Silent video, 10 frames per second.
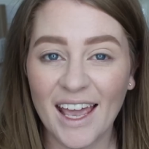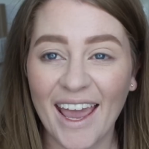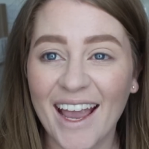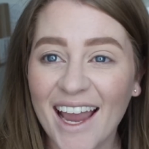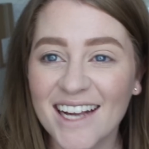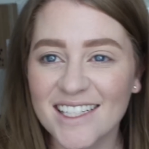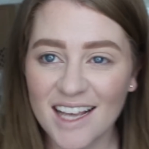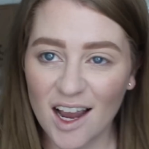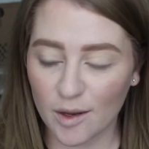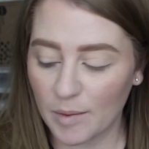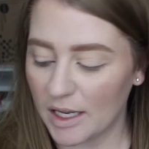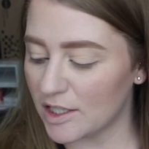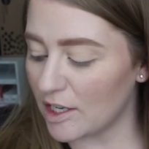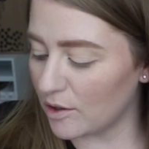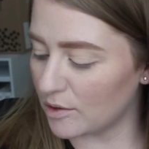Hey guys,
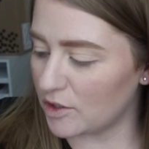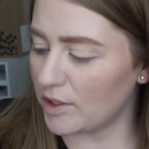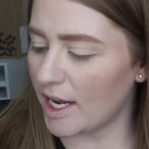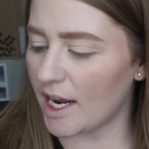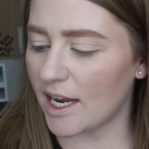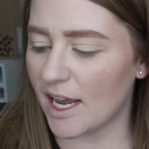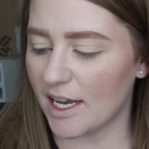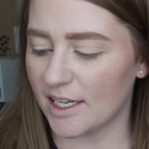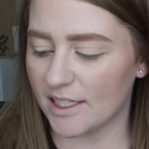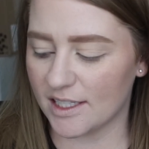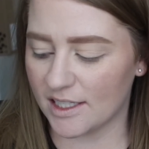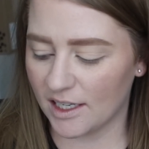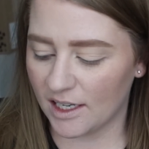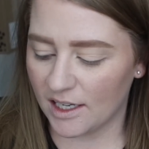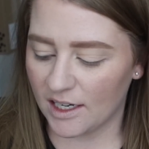so today is
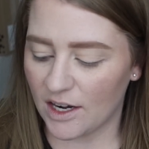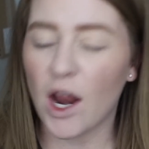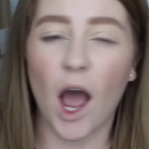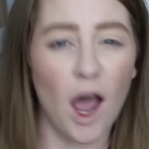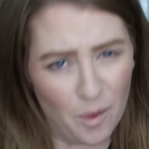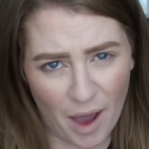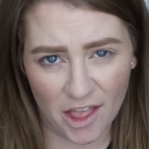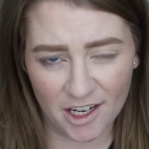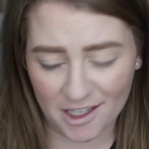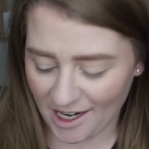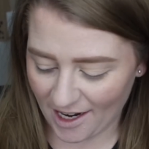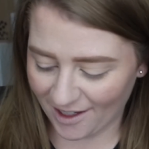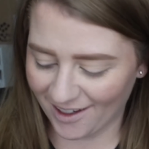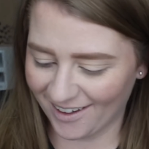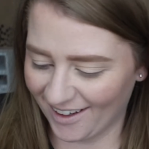not a palette a
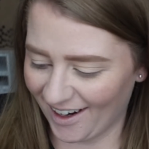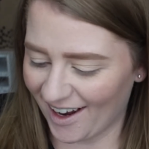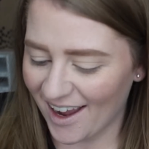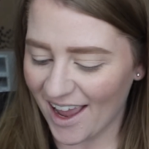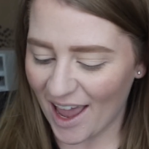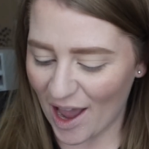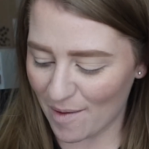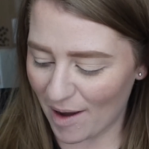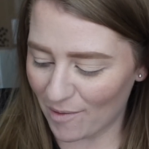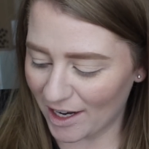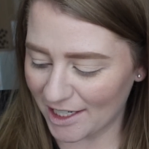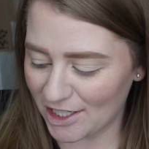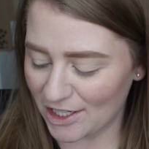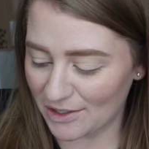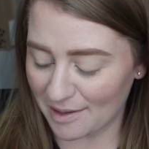day. I wanted
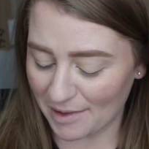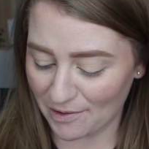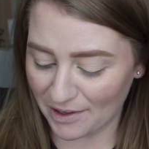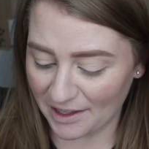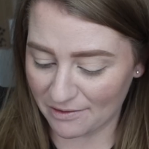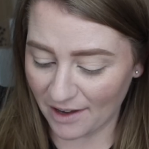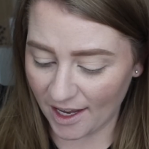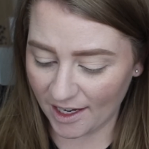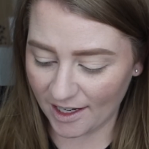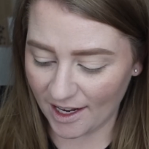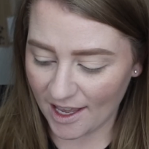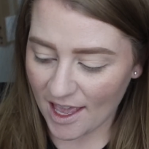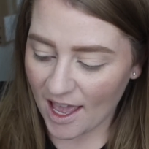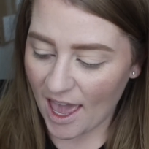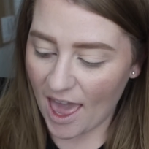to do something really fun
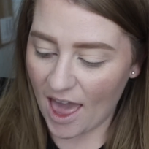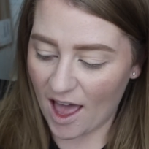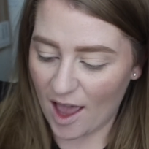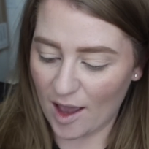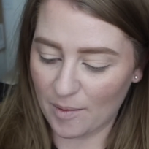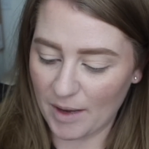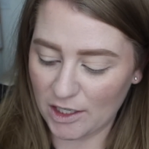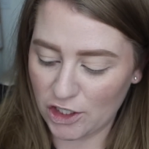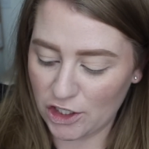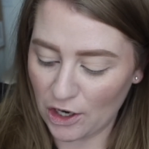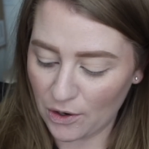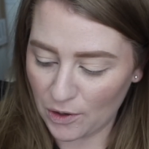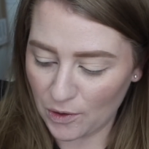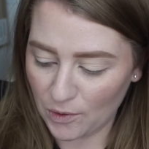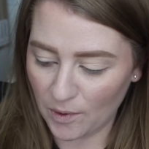and show
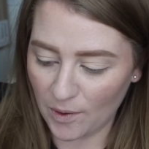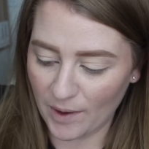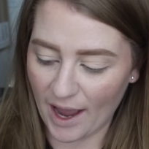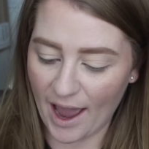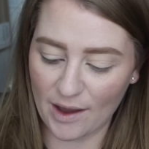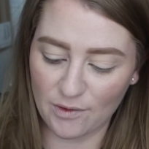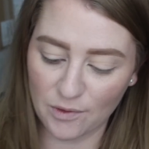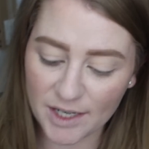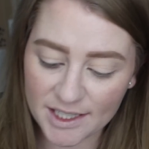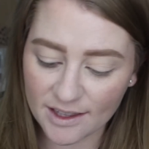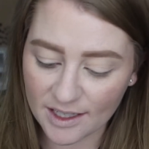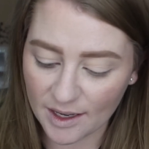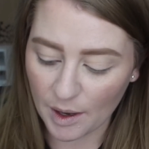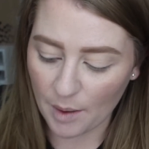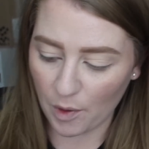you what I
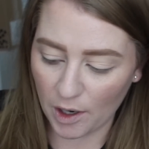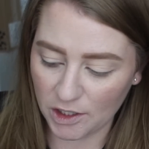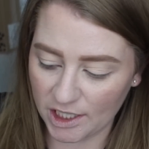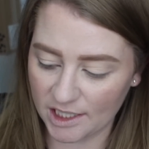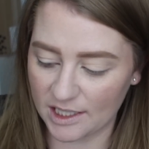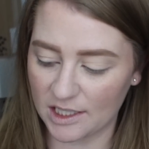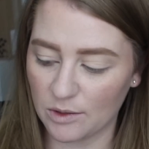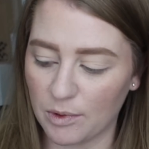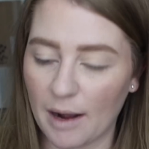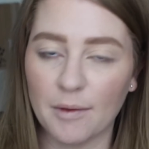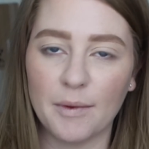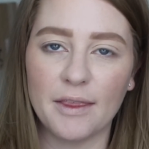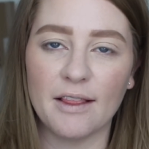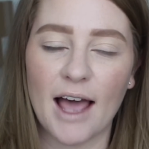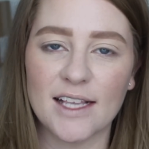recently purchased. This will probably be
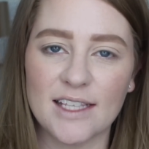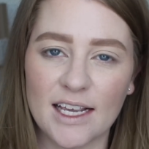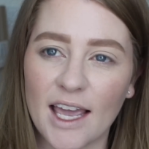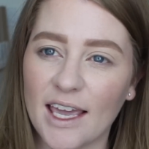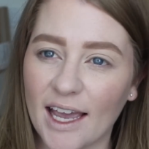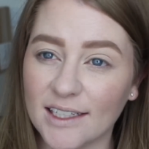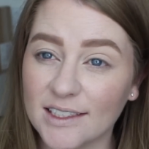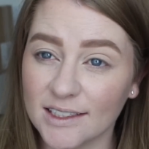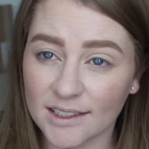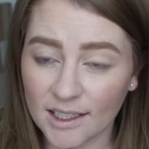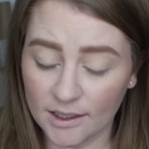the last thing I get